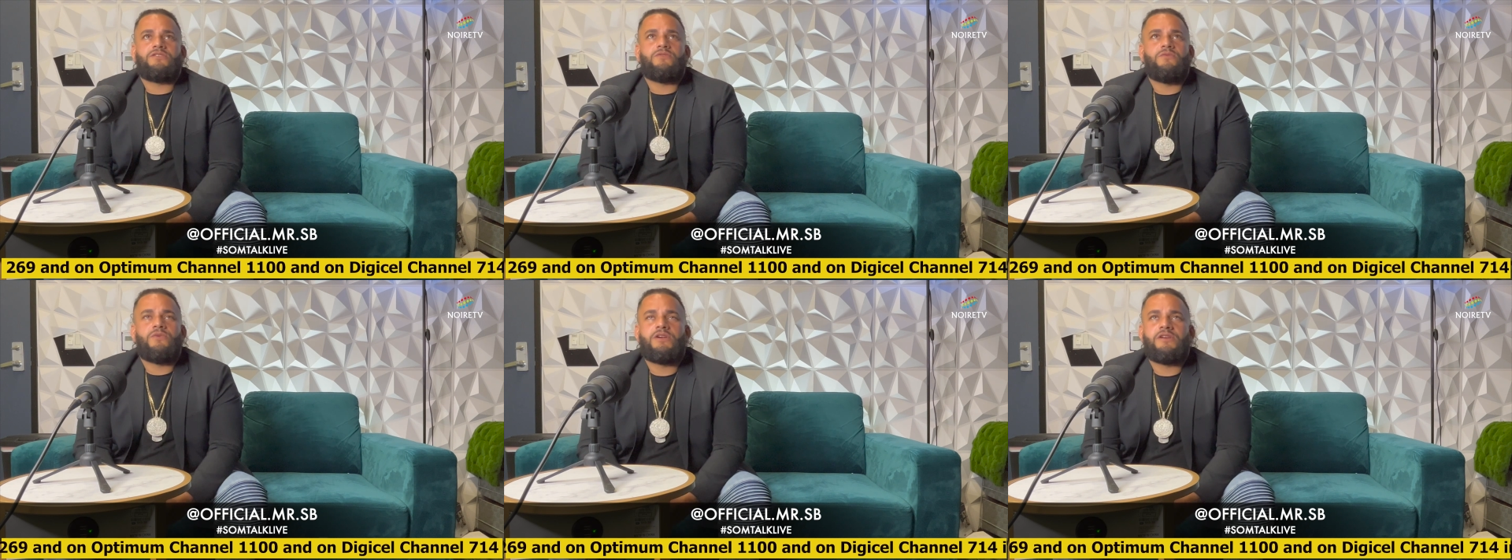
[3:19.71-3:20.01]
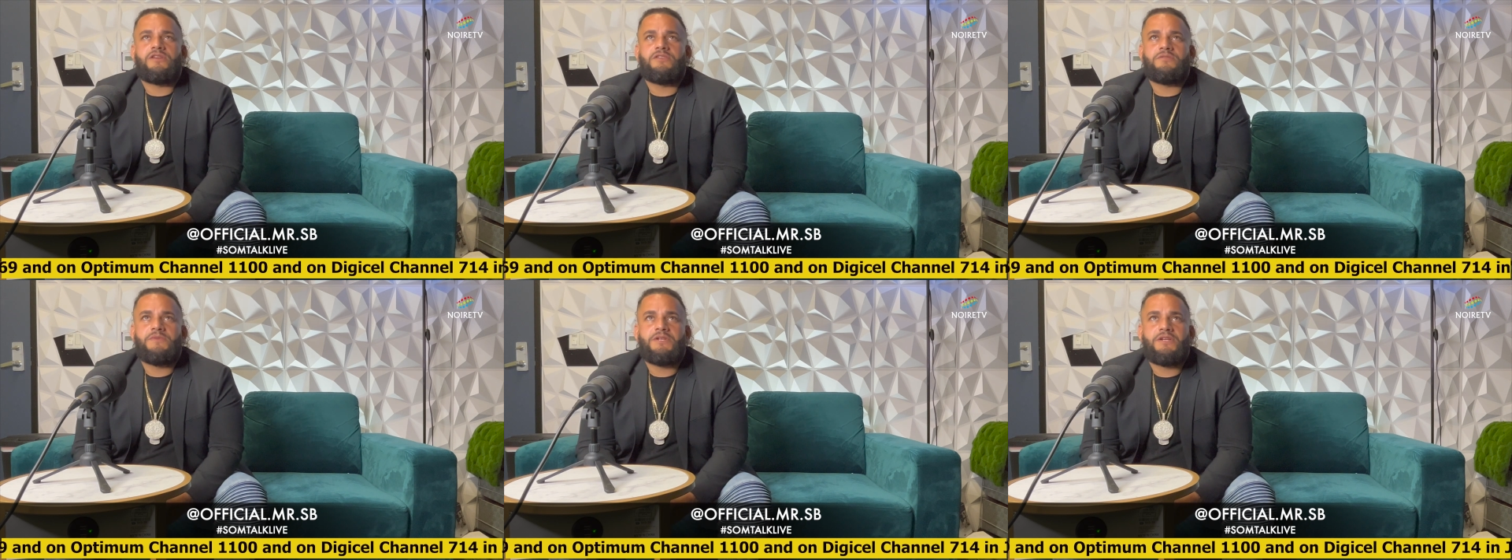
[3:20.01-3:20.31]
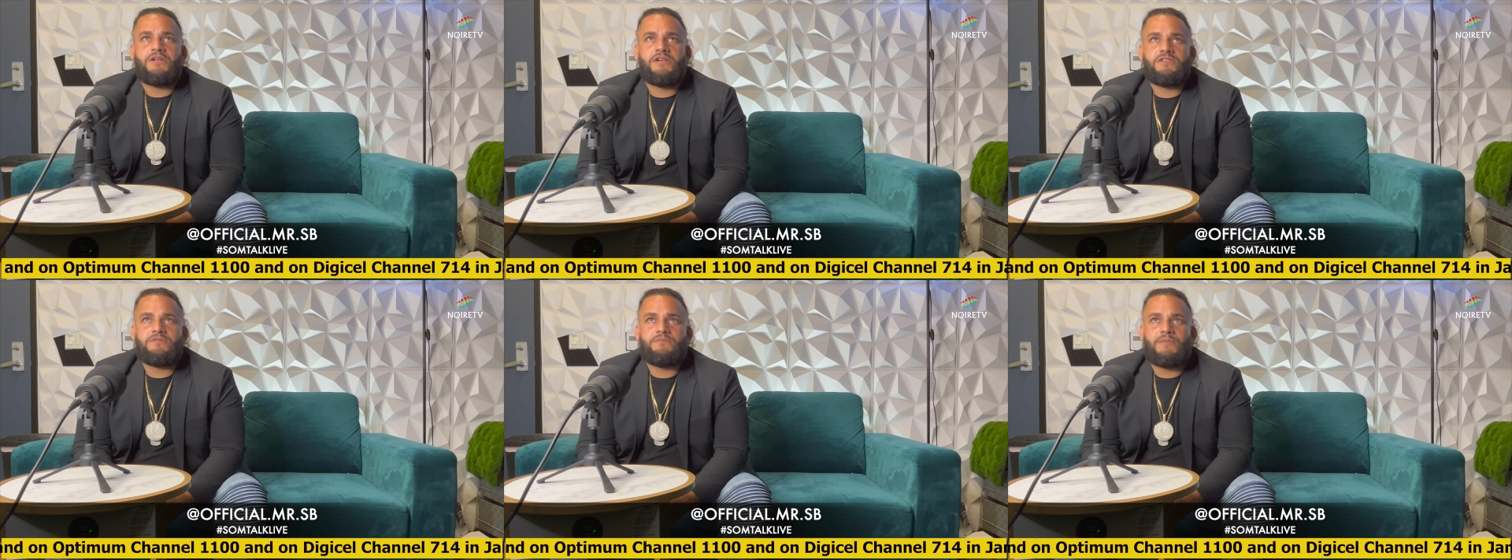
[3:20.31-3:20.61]
to work is
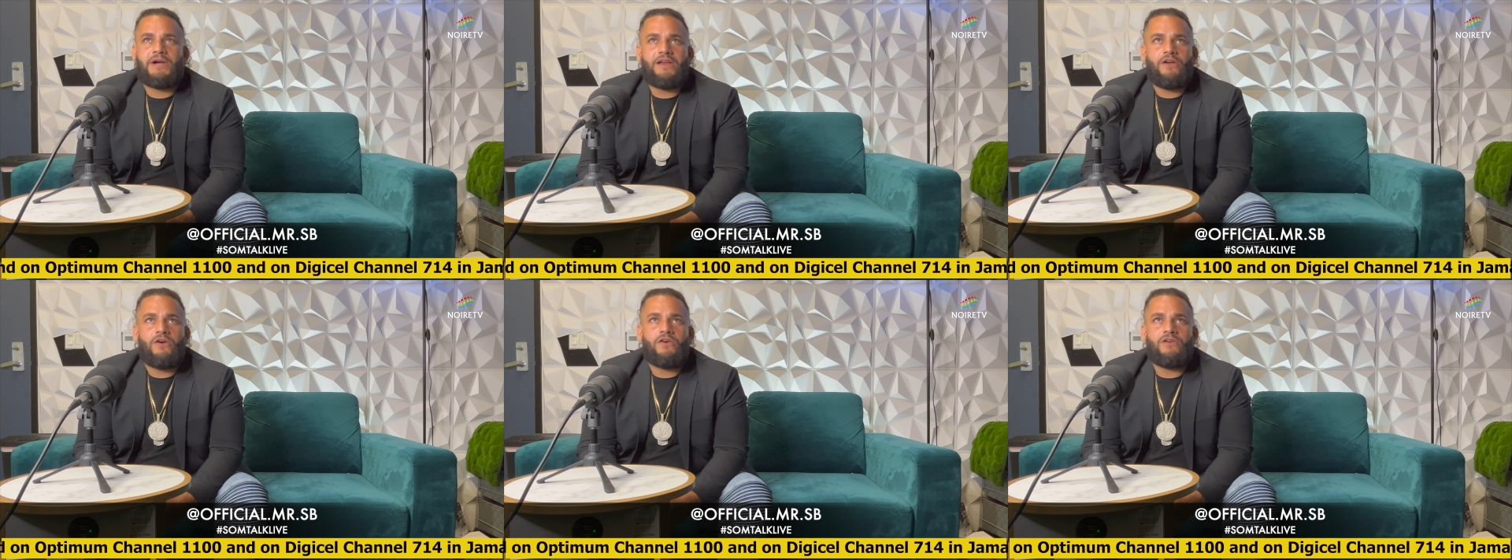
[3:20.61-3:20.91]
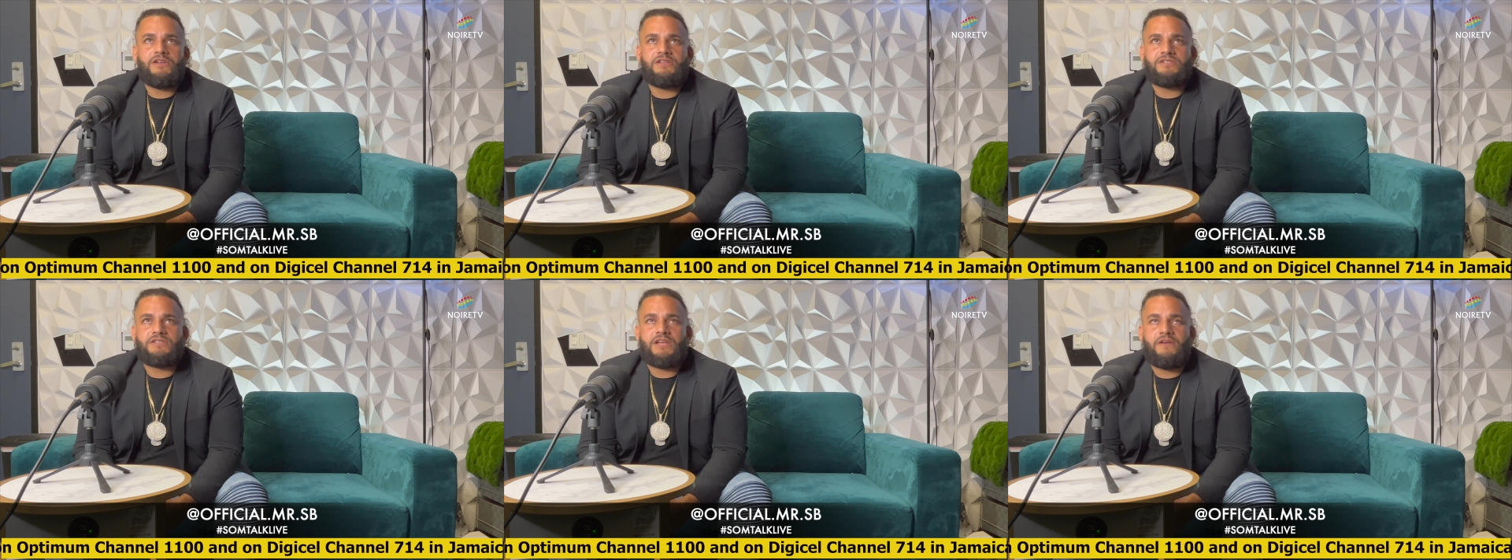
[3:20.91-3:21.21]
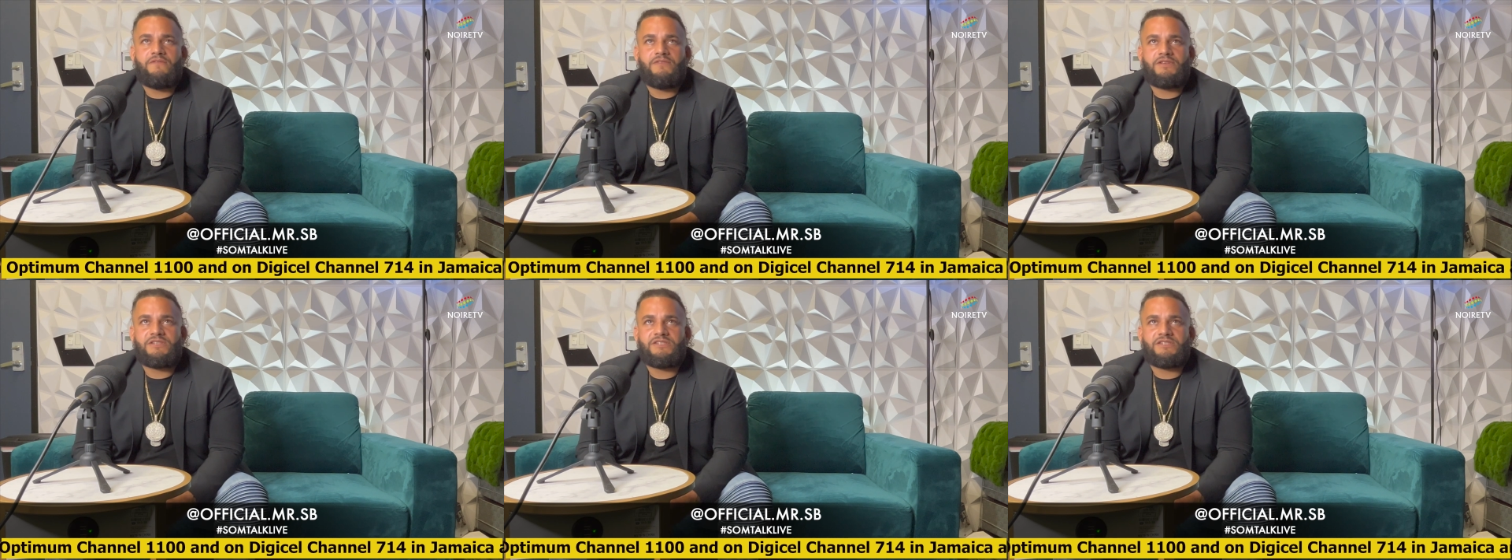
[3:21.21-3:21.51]
because my artists
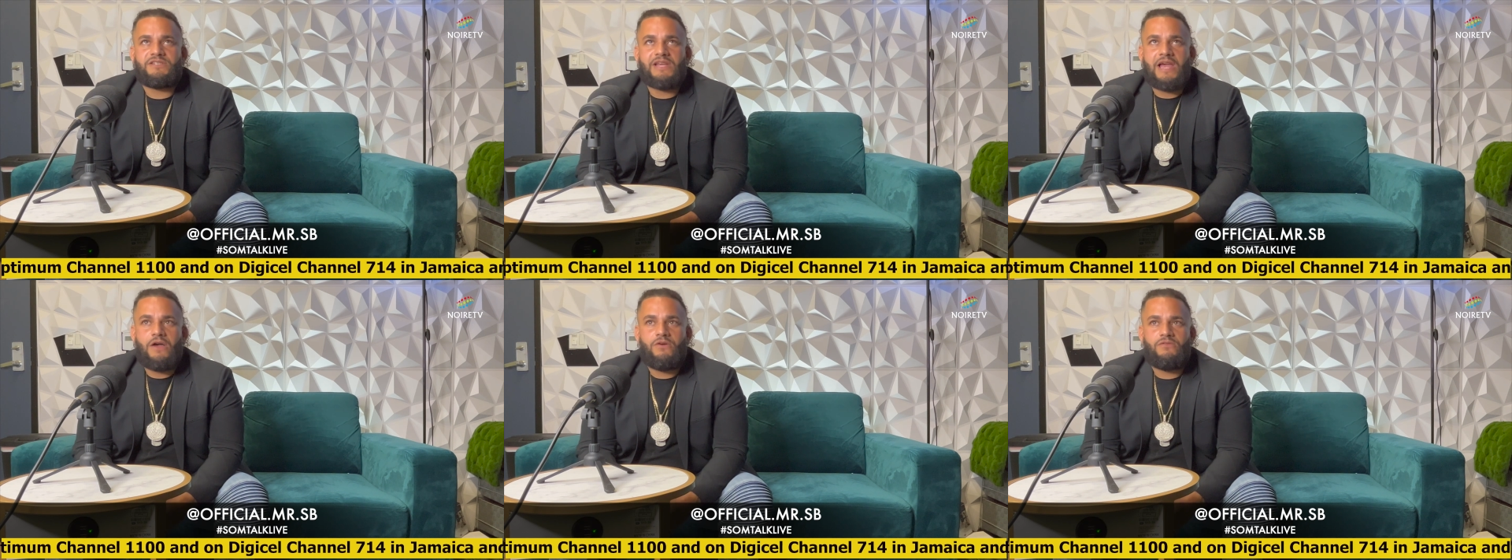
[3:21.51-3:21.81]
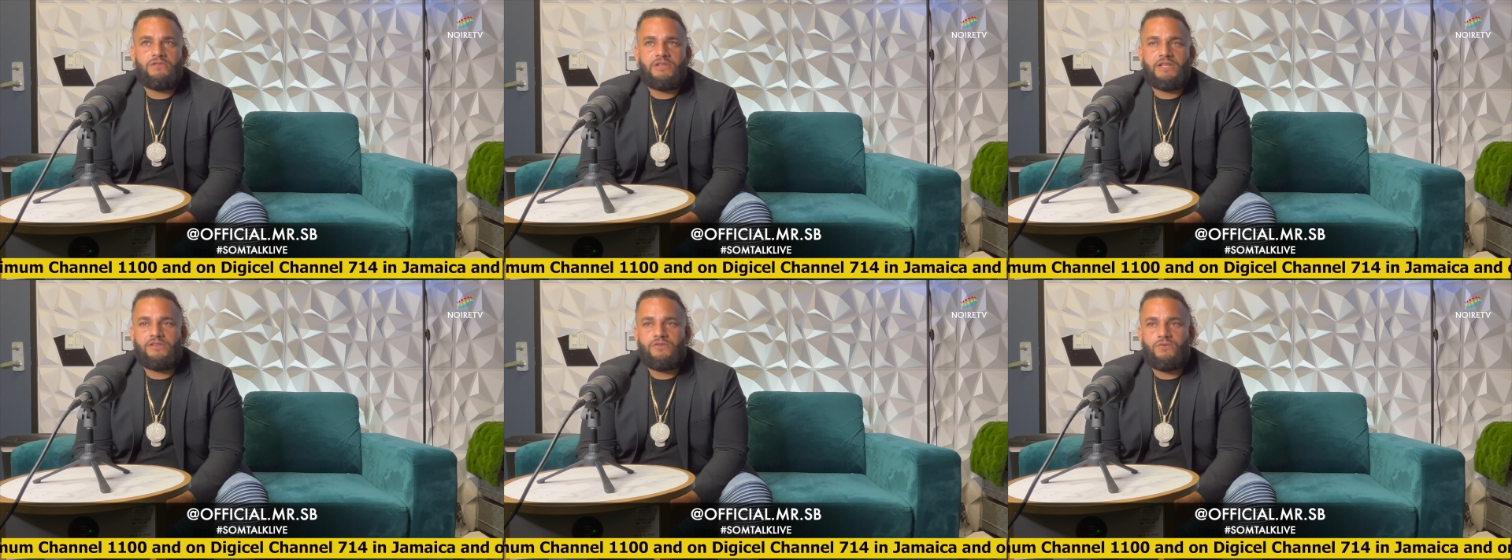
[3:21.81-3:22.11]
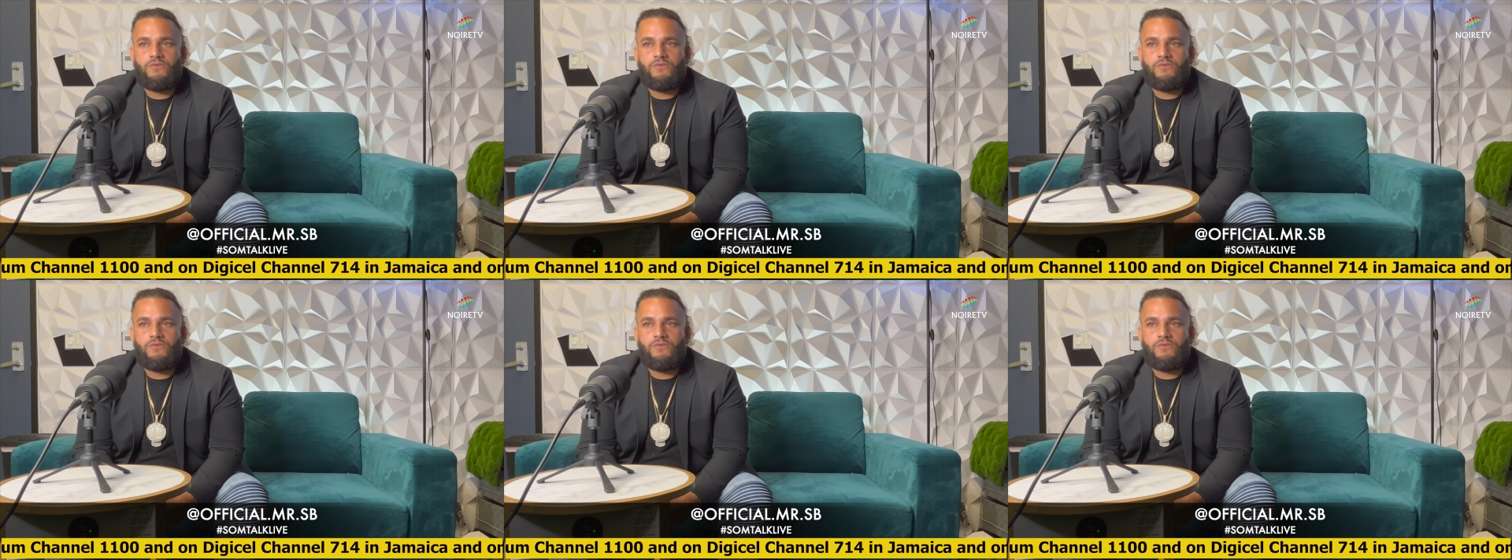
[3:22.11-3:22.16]
have a sound that the